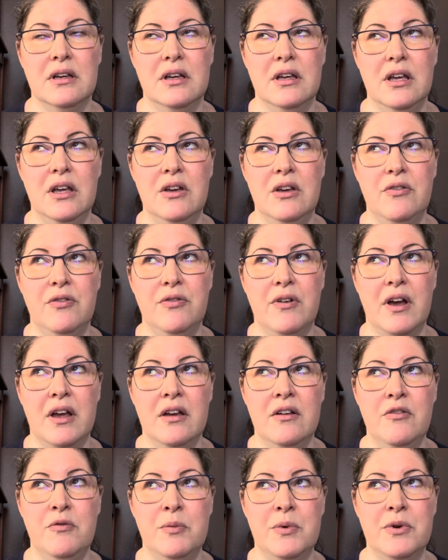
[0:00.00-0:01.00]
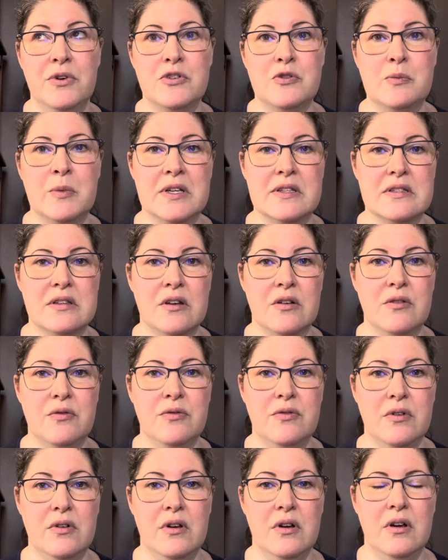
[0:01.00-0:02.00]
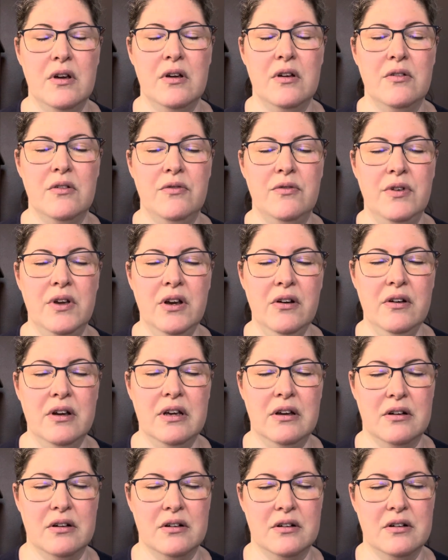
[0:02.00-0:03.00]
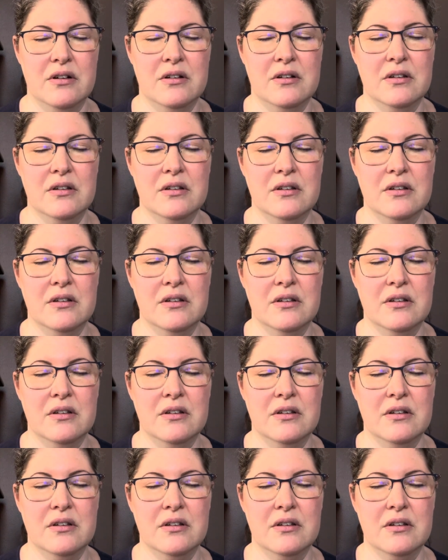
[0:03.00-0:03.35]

If I have pushed myself very hard,